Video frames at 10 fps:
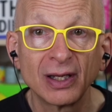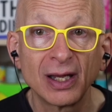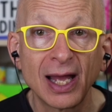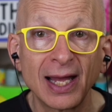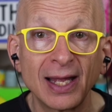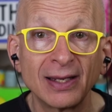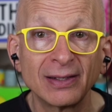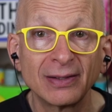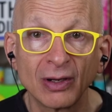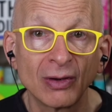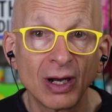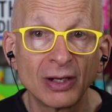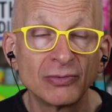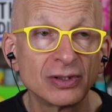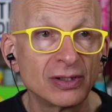And
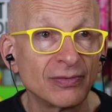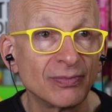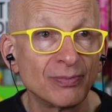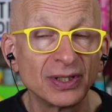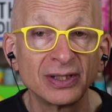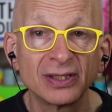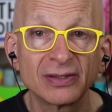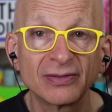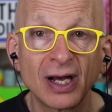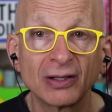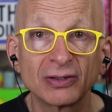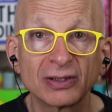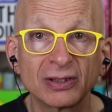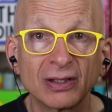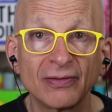hundreds of billions of
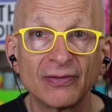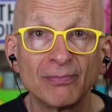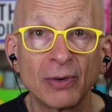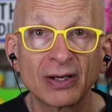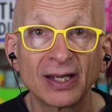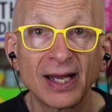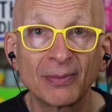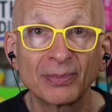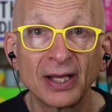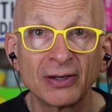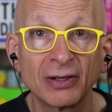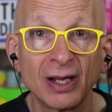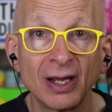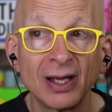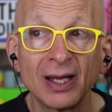dollars of market cap later,
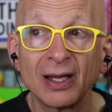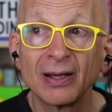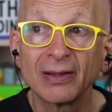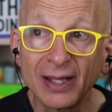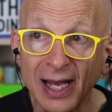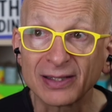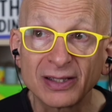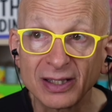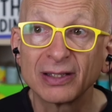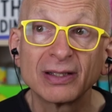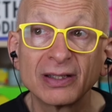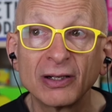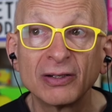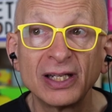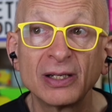yes, there
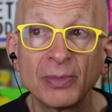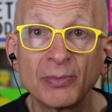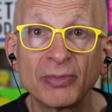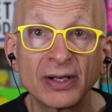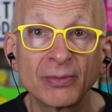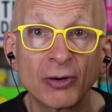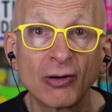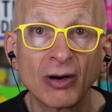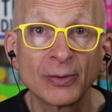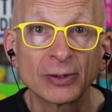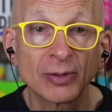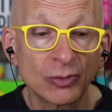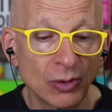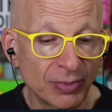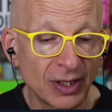needed to be brilliant programmers, but there
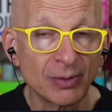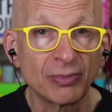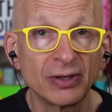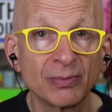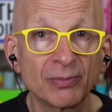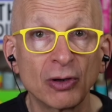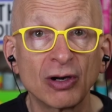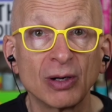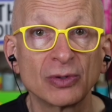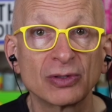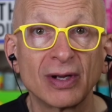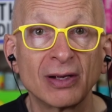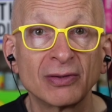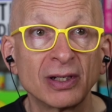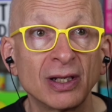were plenty of brilliant programmers
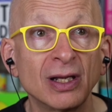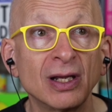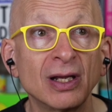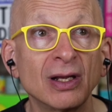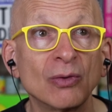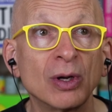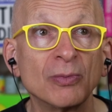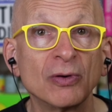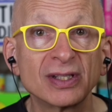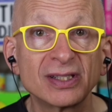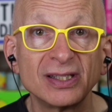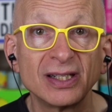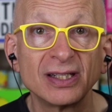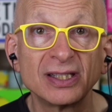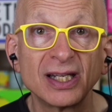around. What Marissa did
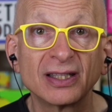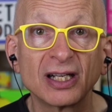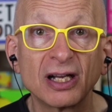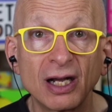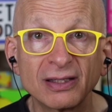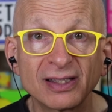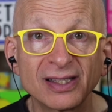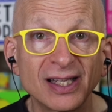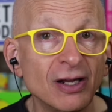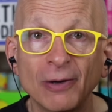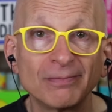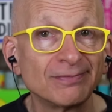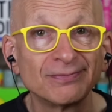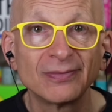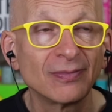is she had the guts to say, no,
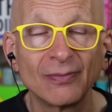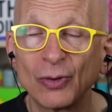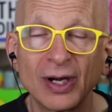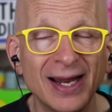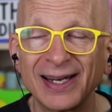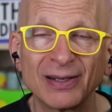we're not adding